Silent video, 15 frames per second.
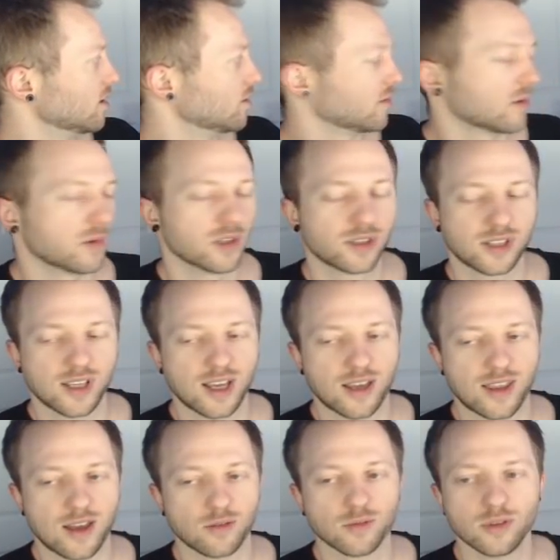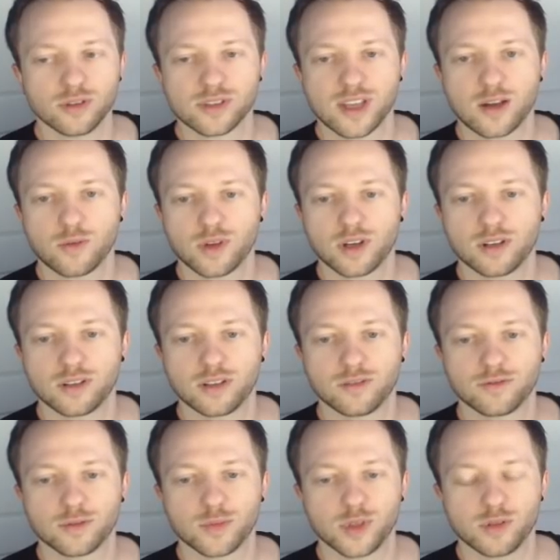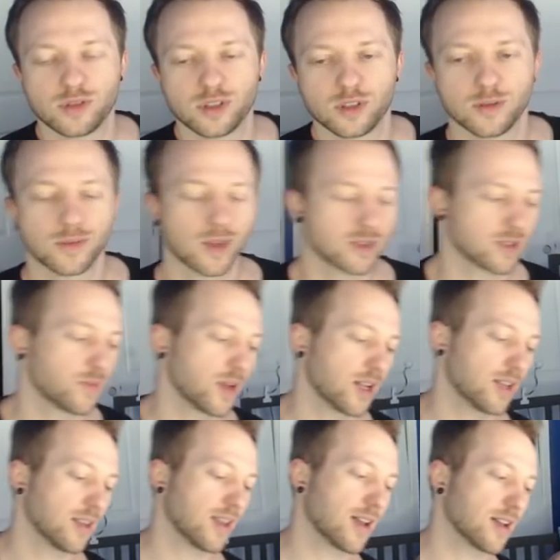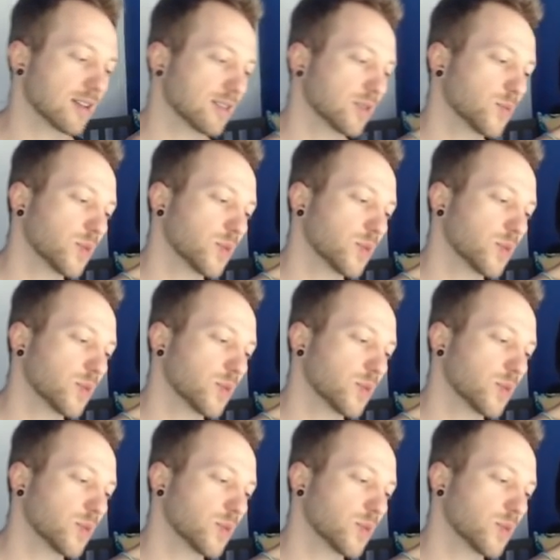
But we'll see how that rolls out. We all know from YouTube that's a pain in the ass.